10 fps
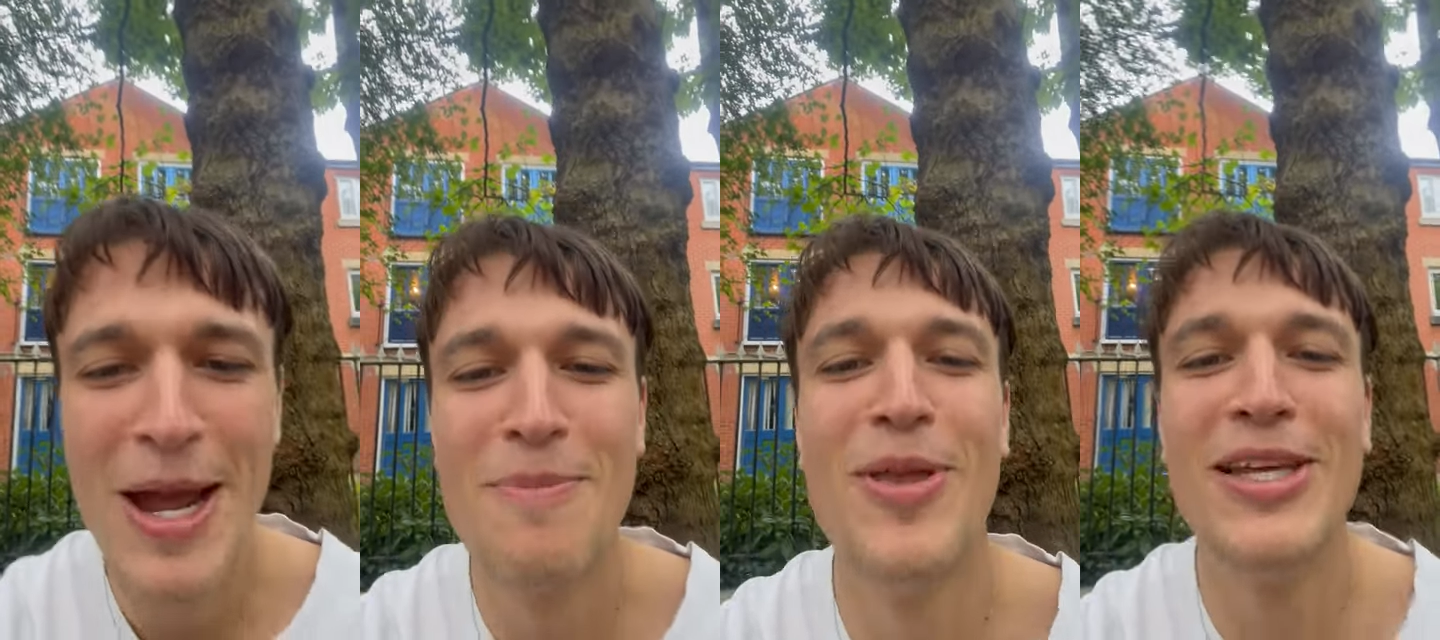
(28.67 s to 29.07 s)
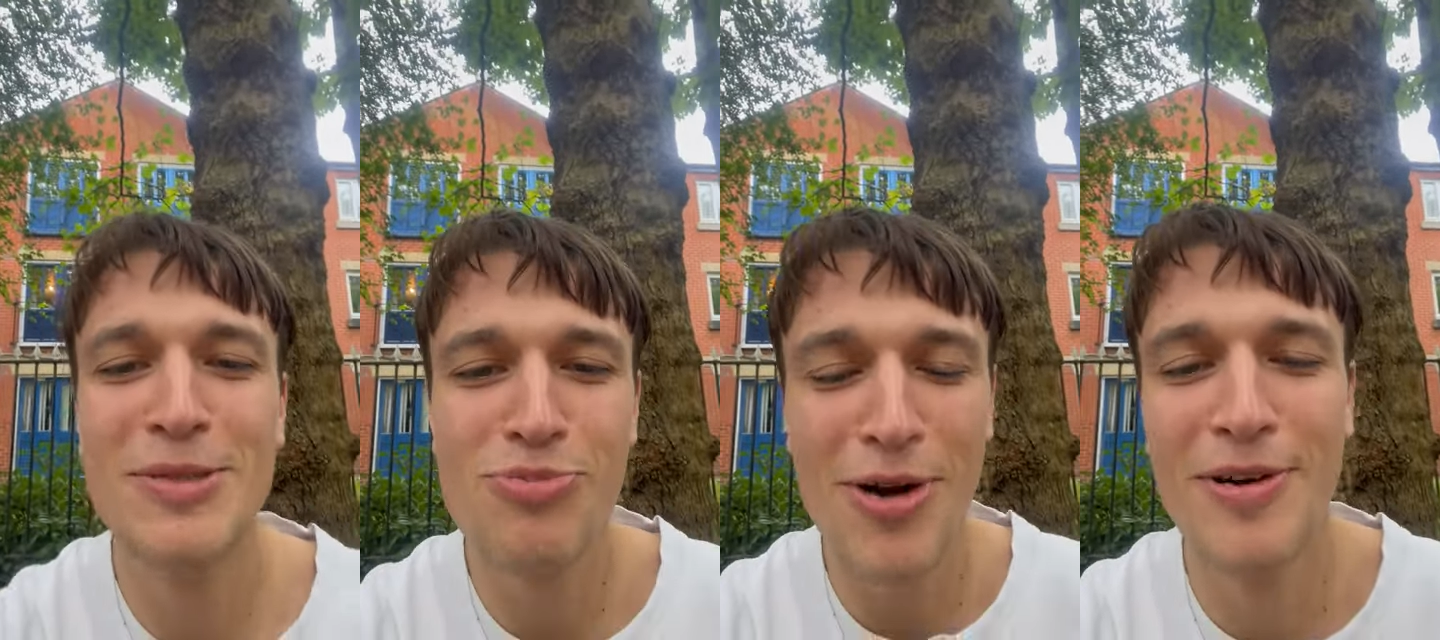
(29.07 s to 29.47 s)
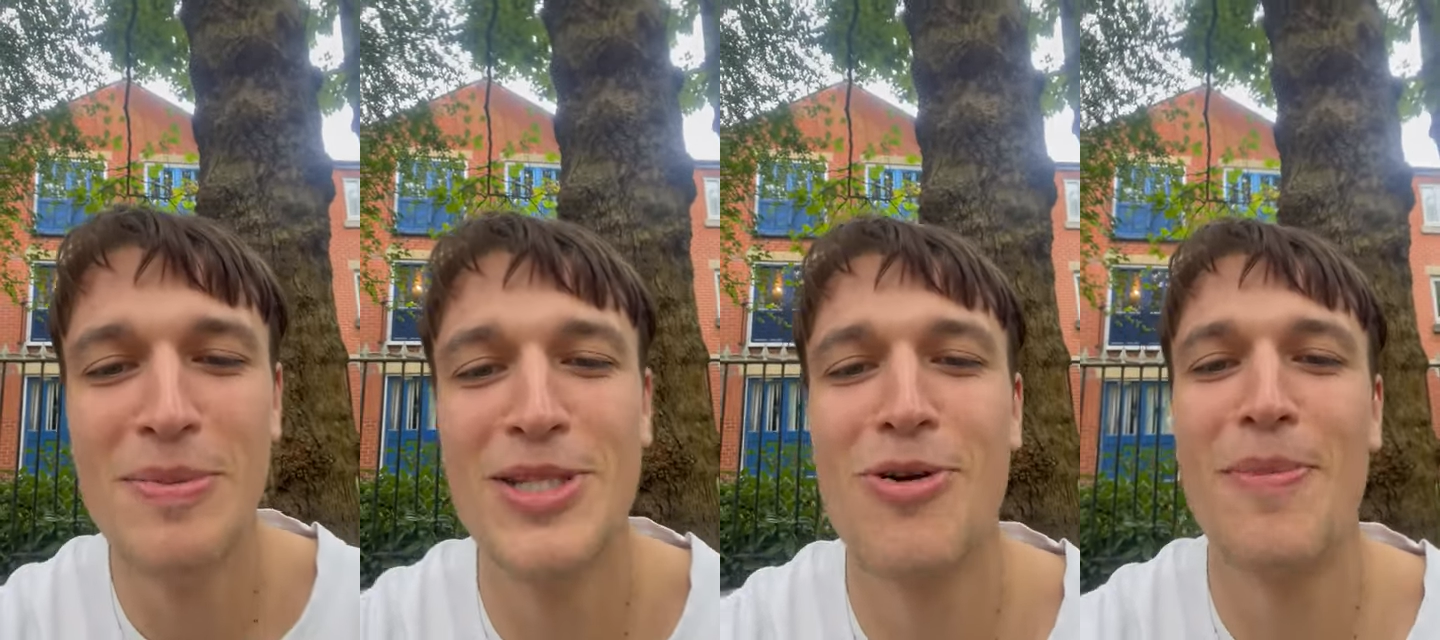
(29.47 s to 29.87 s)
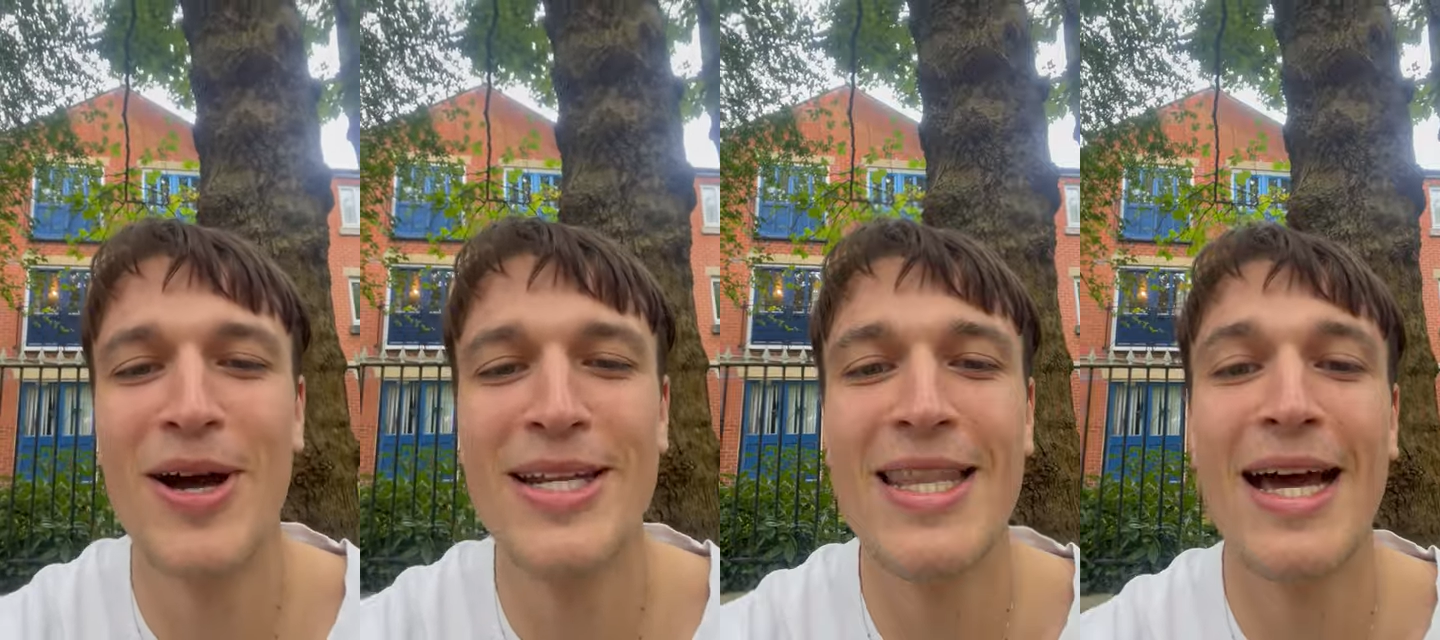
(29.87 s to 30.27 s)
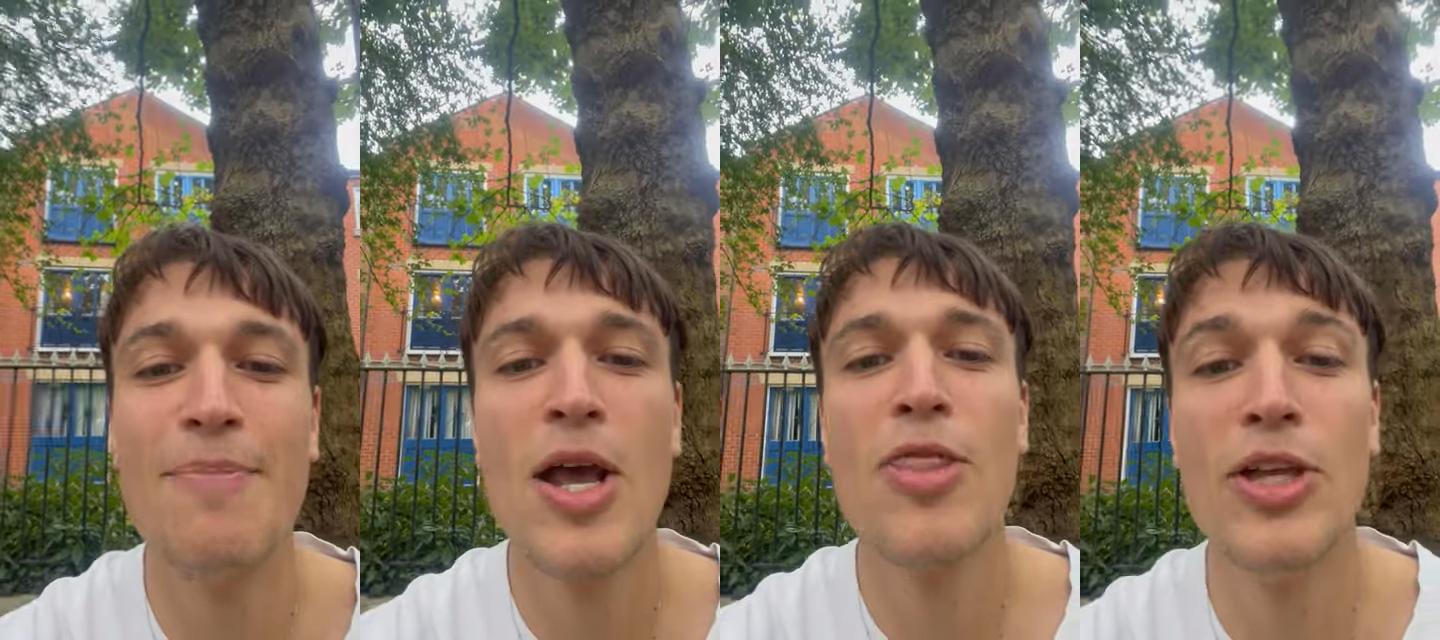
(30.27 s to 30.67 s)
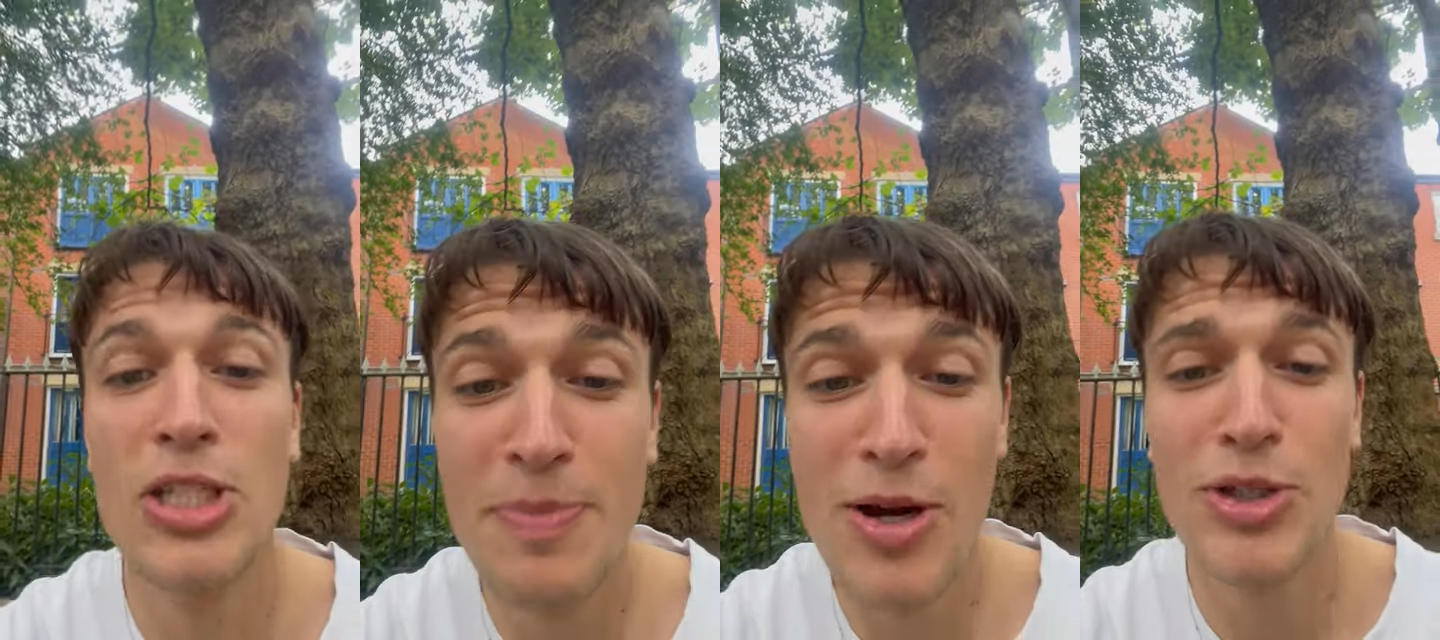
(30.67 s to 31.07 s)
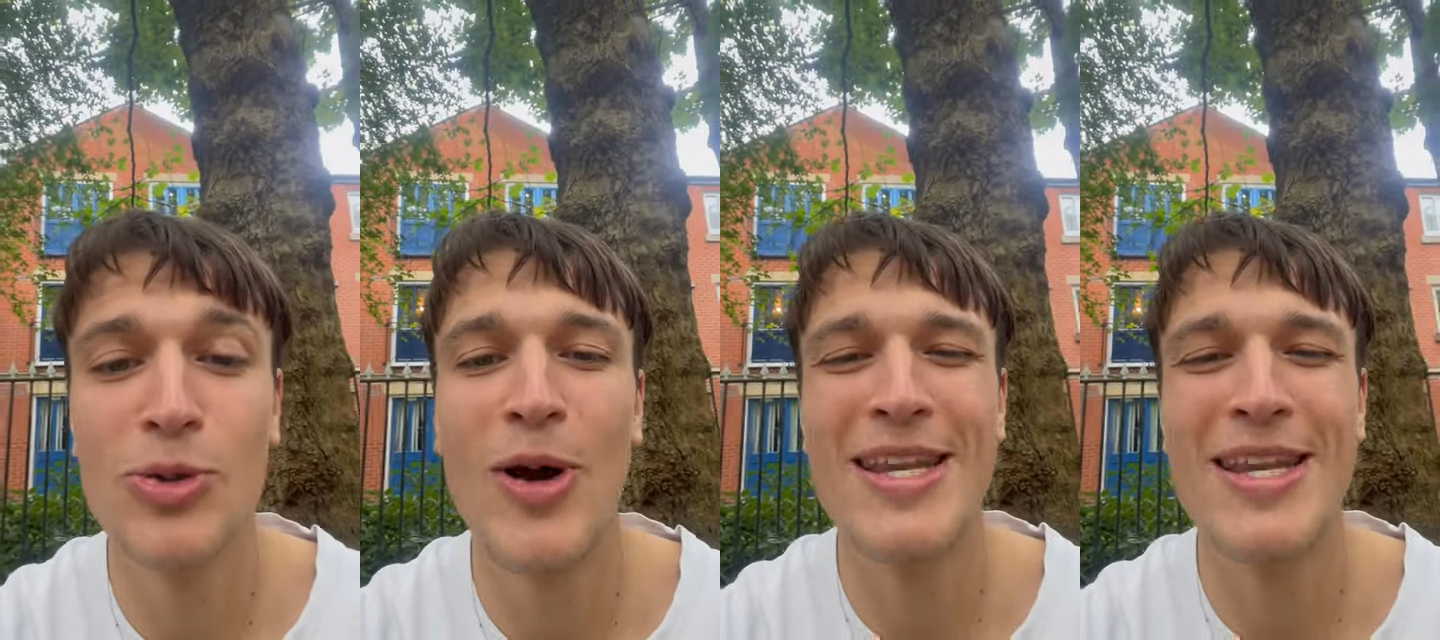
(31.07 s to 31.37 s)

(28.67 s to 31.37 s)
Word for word: But this proverb is a reminder that the spiritual